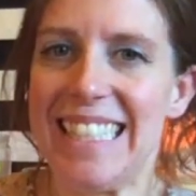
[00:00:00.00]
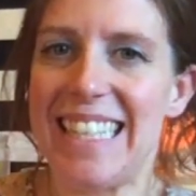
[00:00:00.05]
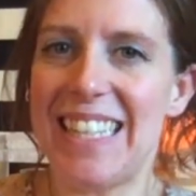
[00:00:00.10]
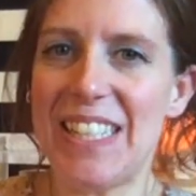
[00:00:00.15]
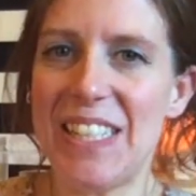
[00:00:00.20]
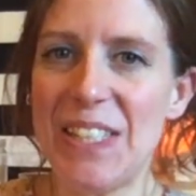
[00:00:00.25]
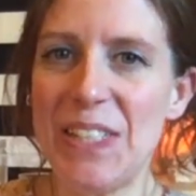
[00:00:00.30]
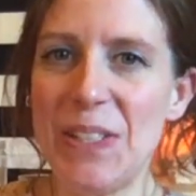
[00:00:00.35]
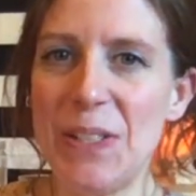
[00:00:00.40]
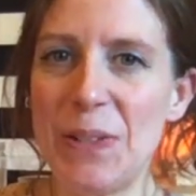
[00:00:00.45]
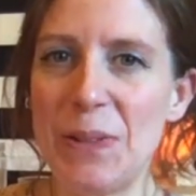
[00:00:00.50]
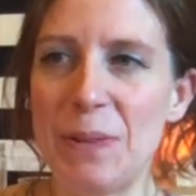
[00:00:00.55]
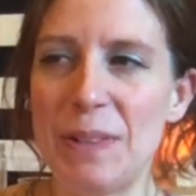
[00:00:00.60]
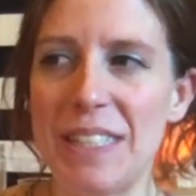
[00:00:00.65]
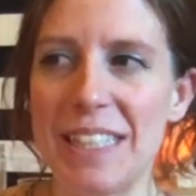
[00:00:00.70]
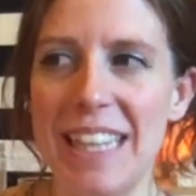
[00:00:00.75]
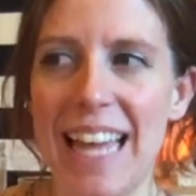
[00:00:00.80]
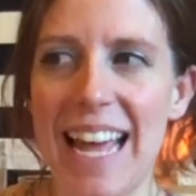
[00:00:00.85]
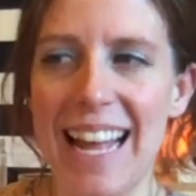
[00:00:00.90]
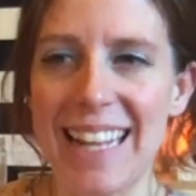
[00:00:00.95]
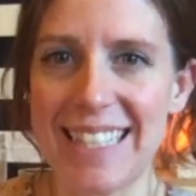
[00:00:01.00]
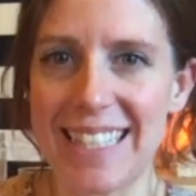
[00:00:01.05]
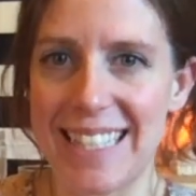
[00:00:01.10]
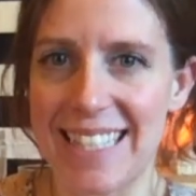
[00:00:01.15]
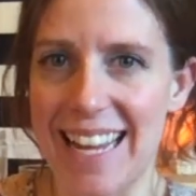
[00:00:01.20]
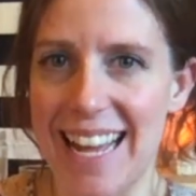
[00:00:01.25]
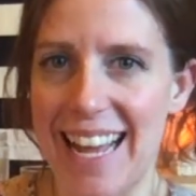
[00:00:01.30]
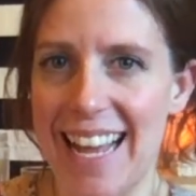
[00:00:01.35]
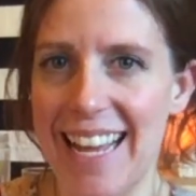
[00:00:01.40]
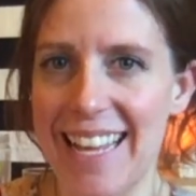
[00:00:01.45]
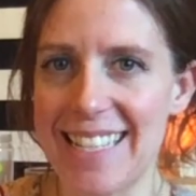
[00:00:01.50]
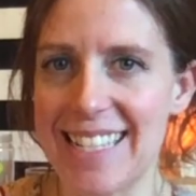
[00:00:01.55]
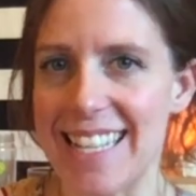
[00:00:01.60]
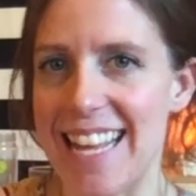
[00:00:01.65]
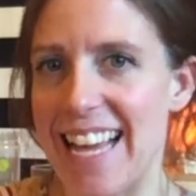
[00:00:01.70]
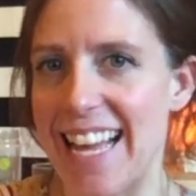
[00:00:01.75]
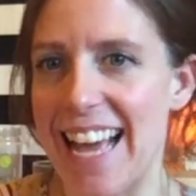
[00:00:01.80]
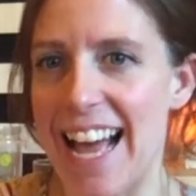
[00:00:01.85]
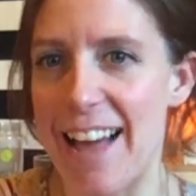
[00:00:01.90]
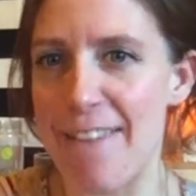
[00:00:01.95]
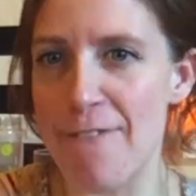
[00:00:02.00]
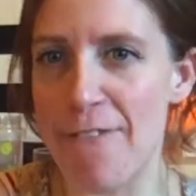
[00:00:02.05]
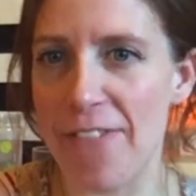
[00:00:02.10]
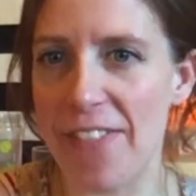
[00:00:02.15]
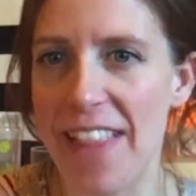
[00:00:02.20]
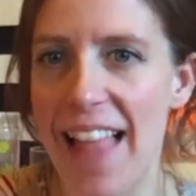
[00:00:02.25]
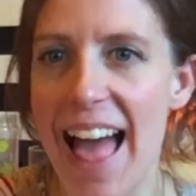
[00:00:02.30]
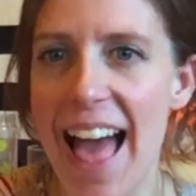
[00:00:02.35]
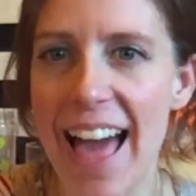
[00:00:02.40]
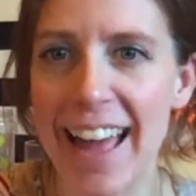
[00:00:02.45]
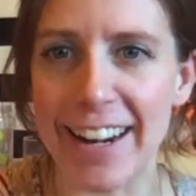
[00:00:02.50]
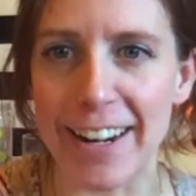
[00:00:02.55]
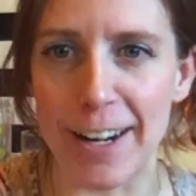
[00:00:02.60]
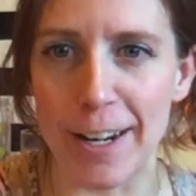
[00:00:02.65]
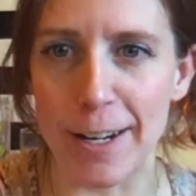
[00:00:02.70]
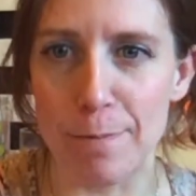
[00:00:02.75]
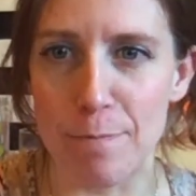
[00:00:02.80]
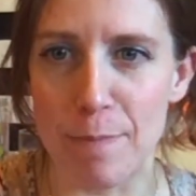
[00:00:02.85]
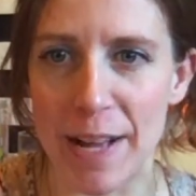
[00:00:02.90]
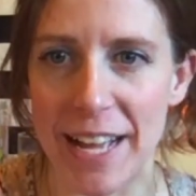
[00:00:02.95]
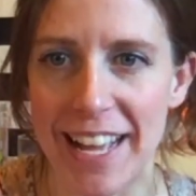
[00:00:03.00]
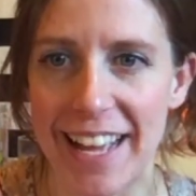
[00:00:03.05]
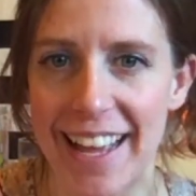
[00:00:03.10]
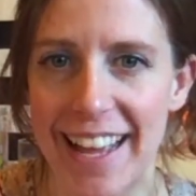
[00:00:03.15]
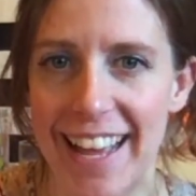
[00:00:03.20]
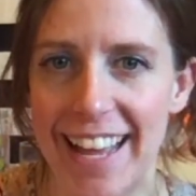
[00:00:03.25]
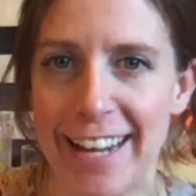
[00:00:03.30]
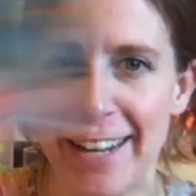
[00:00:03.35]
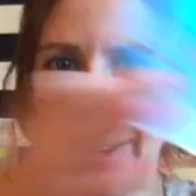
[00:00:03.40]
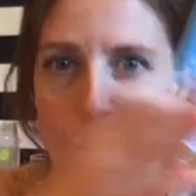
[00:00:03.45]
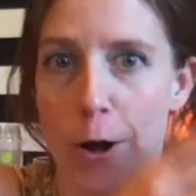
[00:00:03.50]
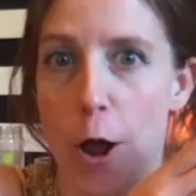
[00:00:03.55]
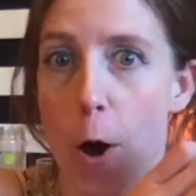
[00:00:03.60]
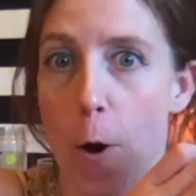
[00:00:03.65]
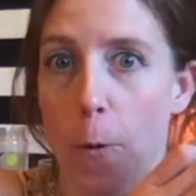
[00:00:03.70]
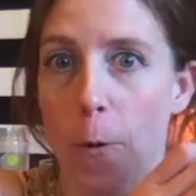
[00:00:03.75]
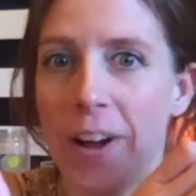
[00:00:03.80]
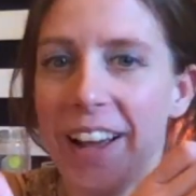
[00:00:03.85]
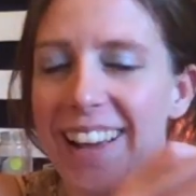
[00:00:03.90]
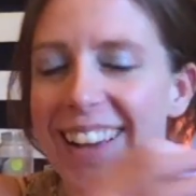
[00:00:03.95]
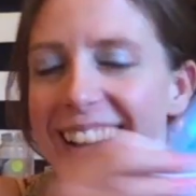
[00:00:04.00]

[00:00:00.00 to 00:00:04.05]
oh, well, that's nice. Like I'm flattered, but no,